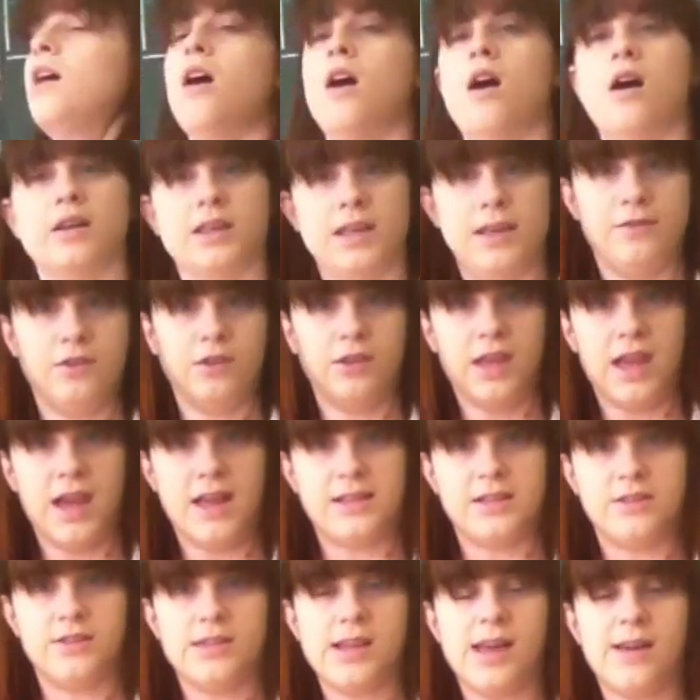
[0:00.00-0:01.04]
I'll give you the
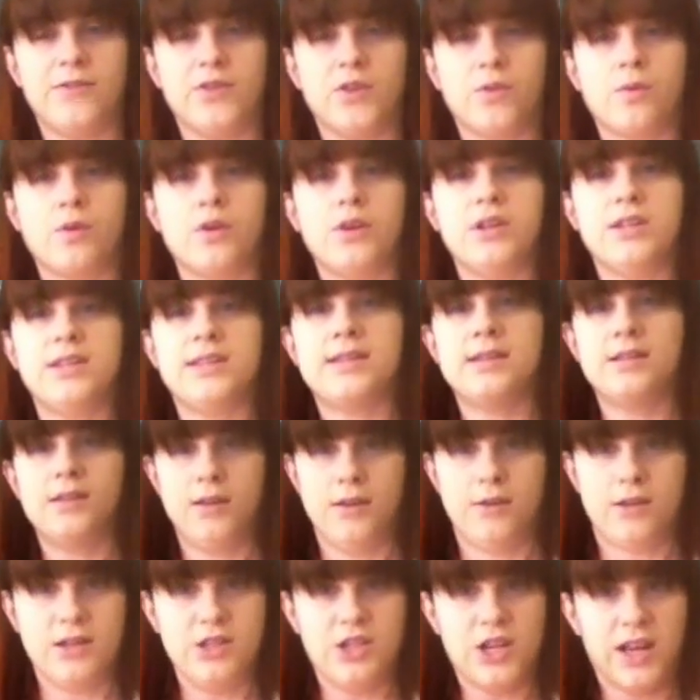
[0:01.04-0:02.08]
answers afterwards.
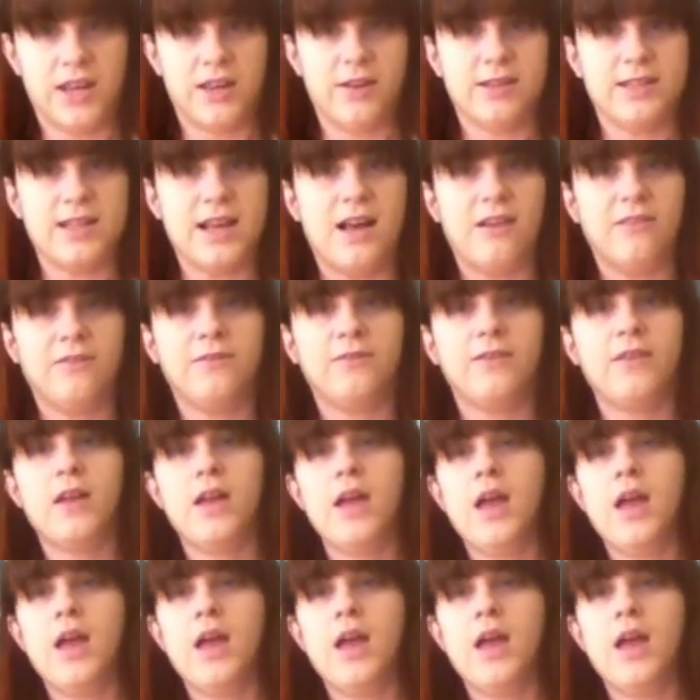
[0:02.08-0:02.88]
You can check yourself.